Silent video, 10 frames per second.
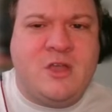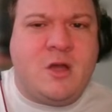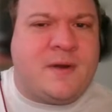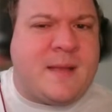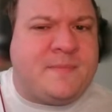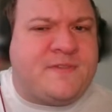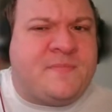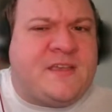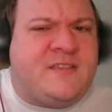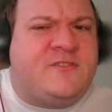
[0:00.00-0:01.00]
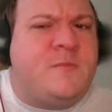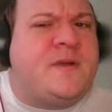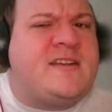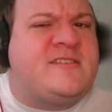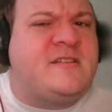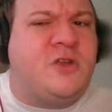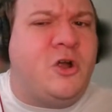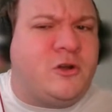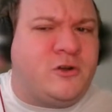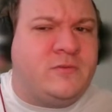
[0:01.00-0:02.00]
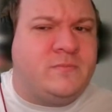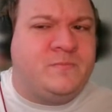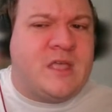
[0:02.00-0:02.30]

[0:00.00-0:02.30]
or perhaps something supernaturally darker?